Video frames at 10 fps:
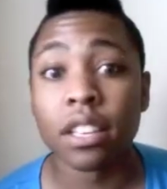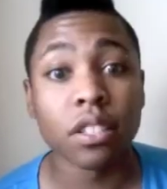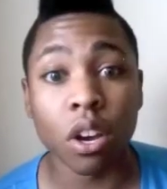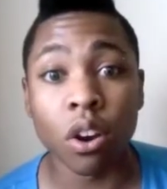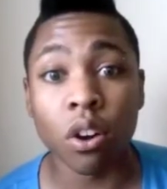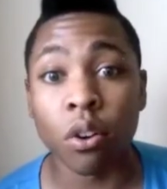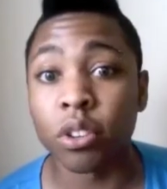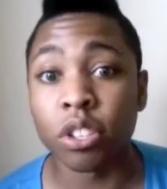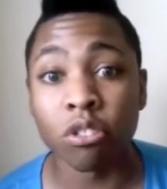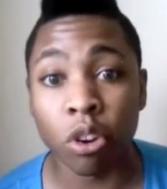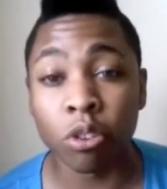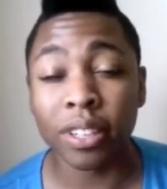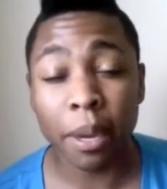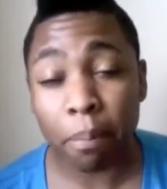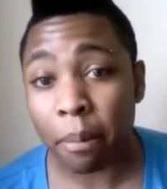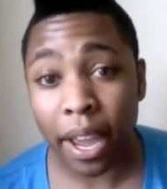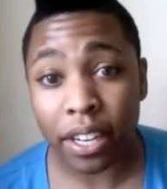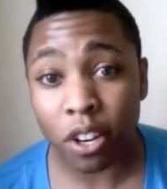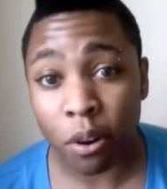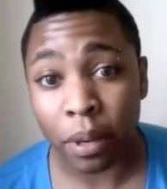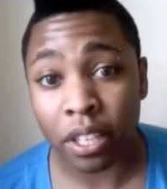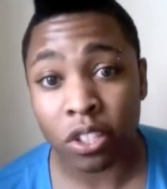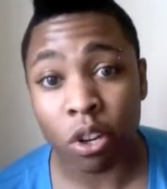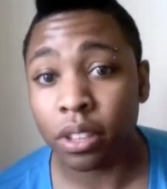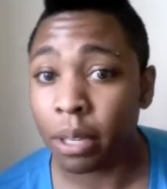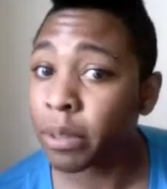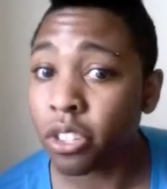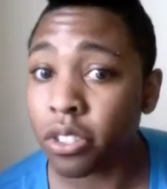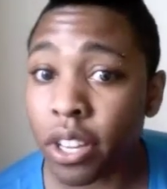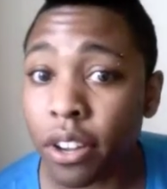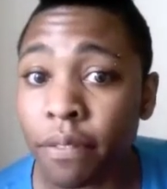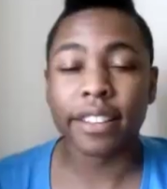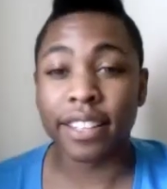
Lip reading: So, you know, keep your mind open. Don't limit yourself.